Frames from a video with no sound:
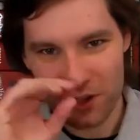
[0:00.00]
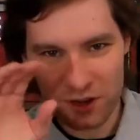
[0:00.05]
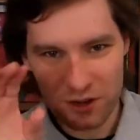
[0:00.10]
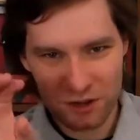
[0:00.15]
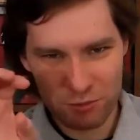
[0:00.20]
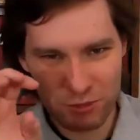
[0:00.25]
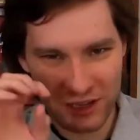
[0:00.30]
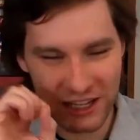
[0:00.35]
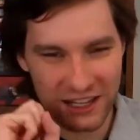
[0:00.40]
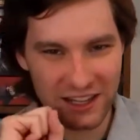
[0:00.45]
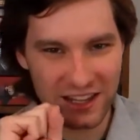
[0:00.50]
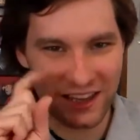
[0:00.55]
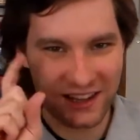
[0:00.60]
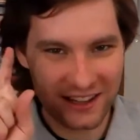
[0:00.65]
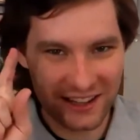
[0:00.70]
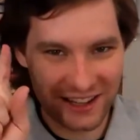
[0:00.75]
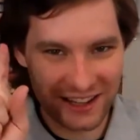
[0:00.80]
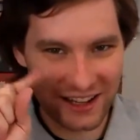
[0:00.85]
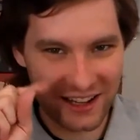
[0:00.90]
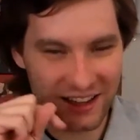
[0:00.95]
We can get
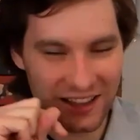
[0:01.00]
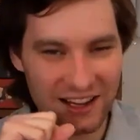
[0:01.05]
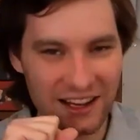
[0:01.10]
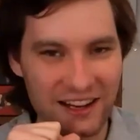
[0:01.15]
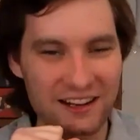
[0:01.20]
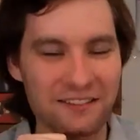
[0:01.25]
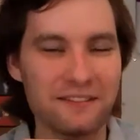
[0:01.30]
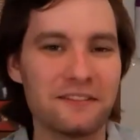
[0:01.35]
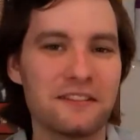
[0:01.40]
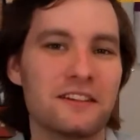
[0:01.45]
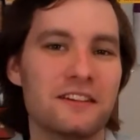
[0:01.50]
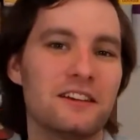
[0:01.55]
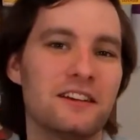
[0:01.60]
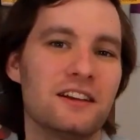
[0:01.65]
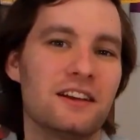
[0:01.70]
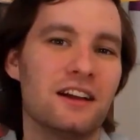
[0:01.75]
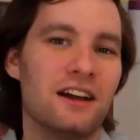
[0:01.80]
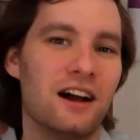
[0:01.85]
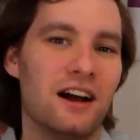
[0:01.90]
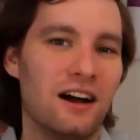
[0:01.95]
to clicking
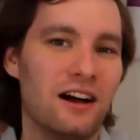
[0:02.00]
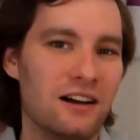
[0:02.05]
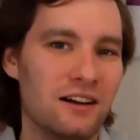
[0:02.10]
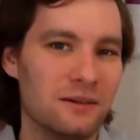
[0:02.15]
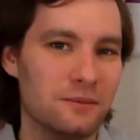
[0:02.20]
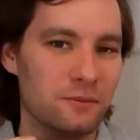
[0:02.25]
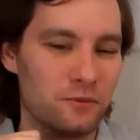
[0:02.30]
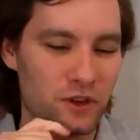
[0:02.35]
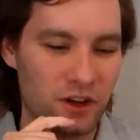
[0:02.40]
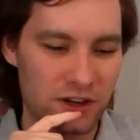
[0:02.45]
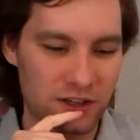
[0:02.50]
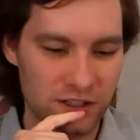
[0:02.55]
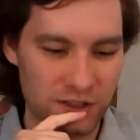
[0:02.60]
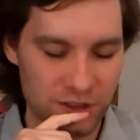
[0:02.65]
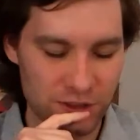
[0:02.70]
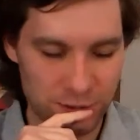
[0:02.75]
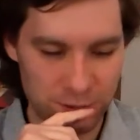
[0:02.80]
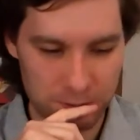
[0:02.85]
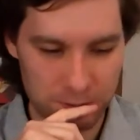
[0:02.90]
very soon.